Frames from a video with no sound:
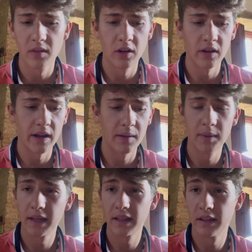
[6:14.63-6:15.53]
All right, I'm
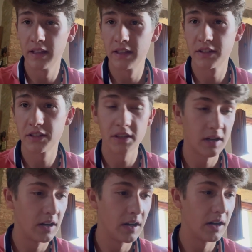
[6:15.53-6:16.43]
making this
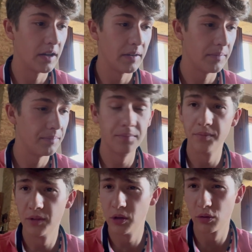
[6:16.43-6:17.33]
uh,
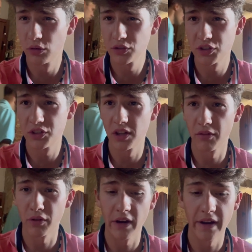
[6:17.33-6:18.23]
noodles and
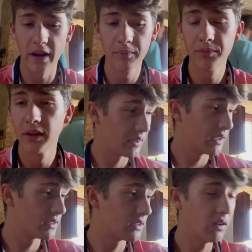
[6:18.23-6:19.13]
stuff right now.
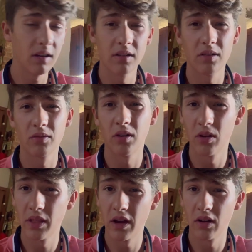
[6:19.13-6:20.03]
It's not all
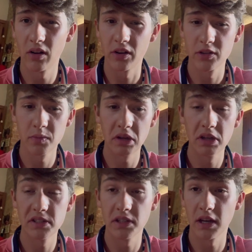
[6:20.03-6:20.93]
that hard. It's pretty
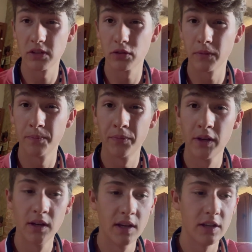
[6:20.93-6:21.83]
easy, actually.
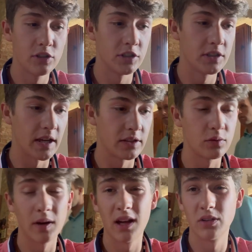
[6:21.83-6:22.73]
Just takes a
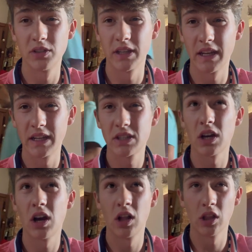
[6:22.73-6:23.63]
while to get
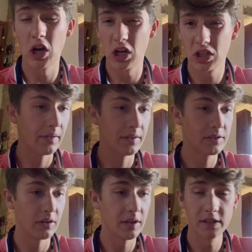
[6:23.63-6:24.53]
a lot.
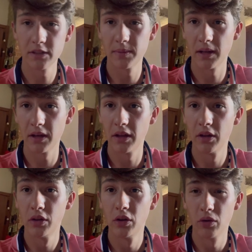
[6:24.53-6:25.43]
So this has been
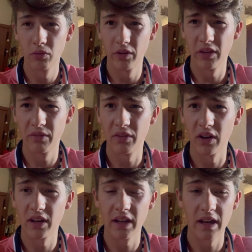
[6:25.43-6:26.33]
really
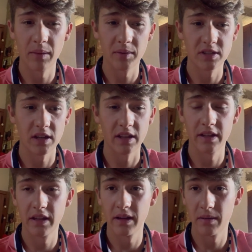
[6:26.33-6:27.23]
fun, and I'm excited to
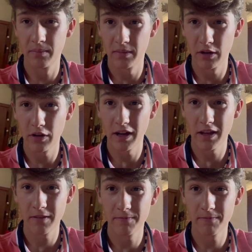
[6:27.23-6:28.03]
get better at it.